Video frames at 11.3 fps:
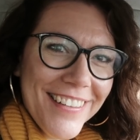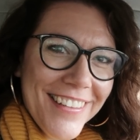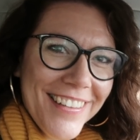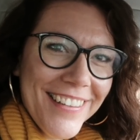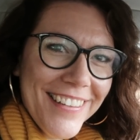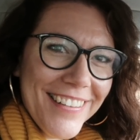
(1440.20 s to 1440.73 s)

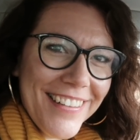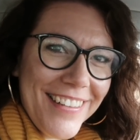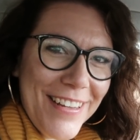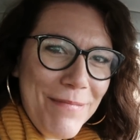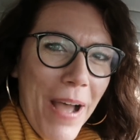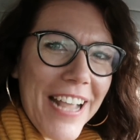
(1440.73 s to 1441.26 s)
Well, they
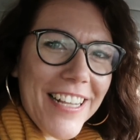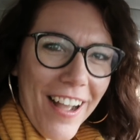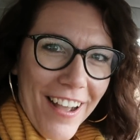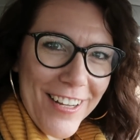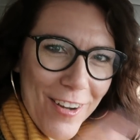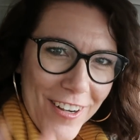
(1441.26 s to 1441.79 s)
can't in my see
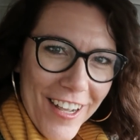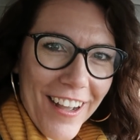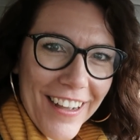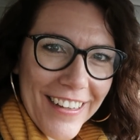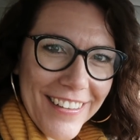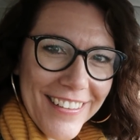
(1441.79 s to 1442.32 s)
car, me. your
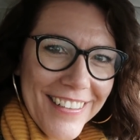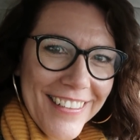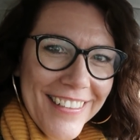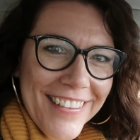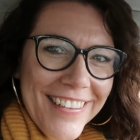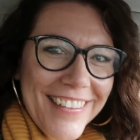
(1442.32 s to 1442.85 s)
car. We're
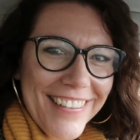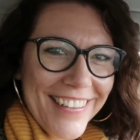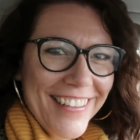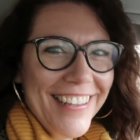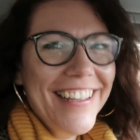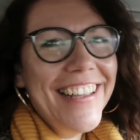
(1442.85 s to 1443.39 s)
in my
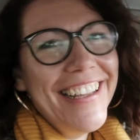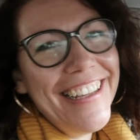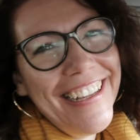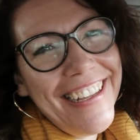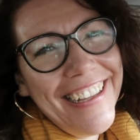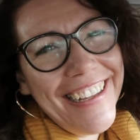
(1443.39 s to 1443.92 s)
car today.
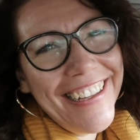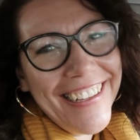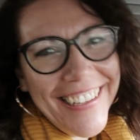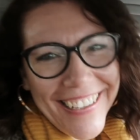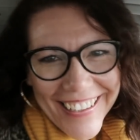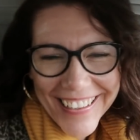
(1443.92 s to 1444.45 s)
well, they
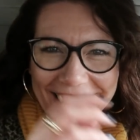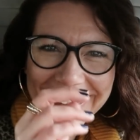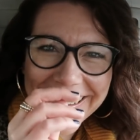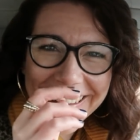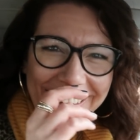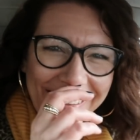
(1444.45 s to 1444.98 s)
can't see
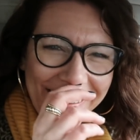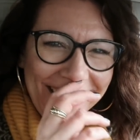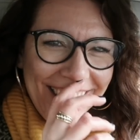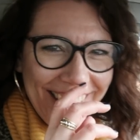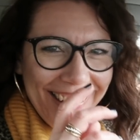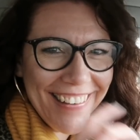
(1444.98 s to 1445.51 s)
me.
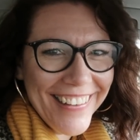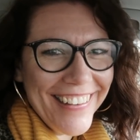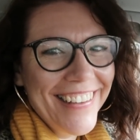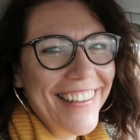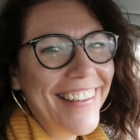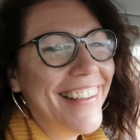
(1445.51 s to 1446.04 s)
don't.
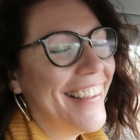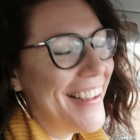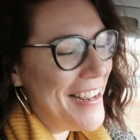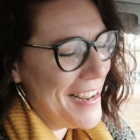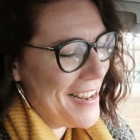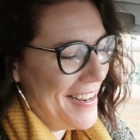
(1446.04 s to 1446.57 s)
Know. I
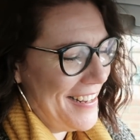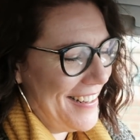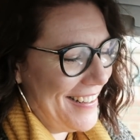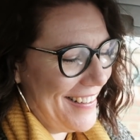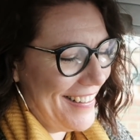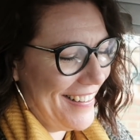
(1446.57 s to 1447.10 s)
could. You could have
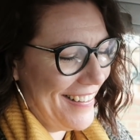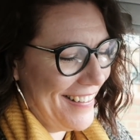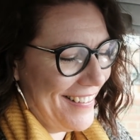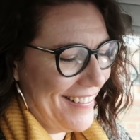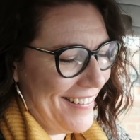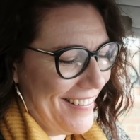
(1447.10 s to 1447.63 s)
fired me
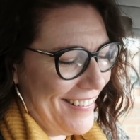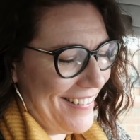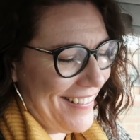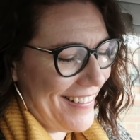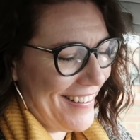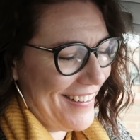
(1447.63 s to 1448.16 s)
from last
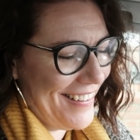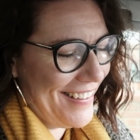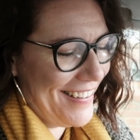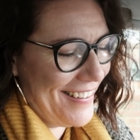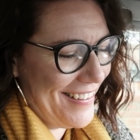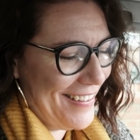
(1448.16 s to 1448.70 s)
week
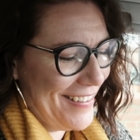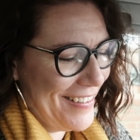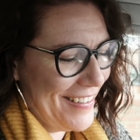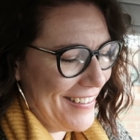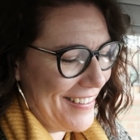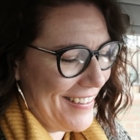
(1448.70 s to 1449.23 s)
with all
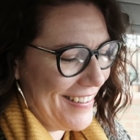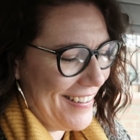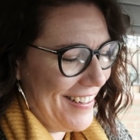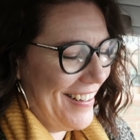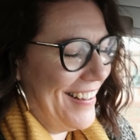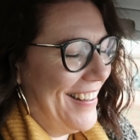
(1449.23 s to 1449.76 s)
my
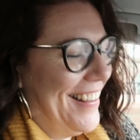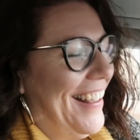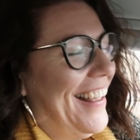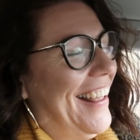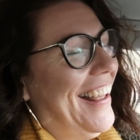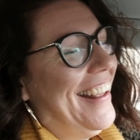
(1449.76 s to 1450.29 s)
sniffing.
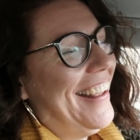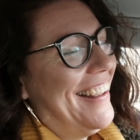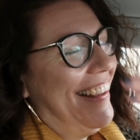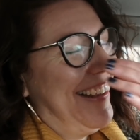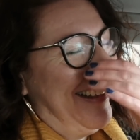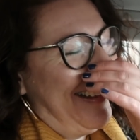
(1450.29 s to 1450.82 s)

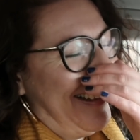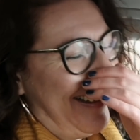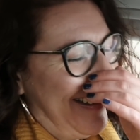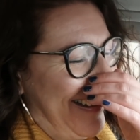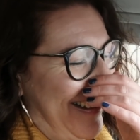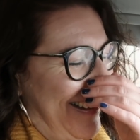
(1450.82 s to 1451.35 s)
We're in
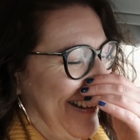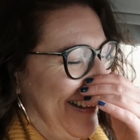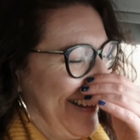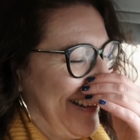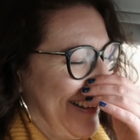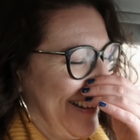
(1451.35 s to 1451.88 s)
Chippy's
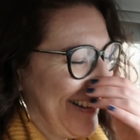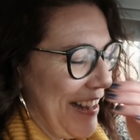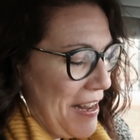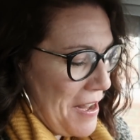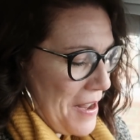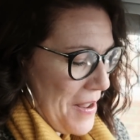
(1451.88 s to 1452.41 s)
car
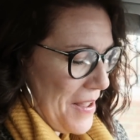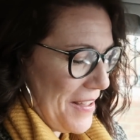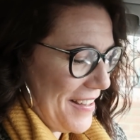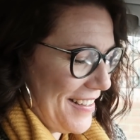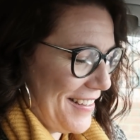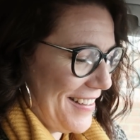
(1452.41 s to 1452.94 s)
this
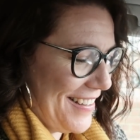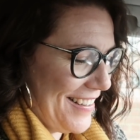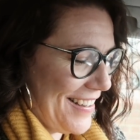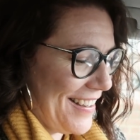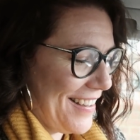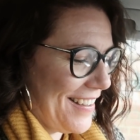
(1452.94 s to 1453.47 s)
week and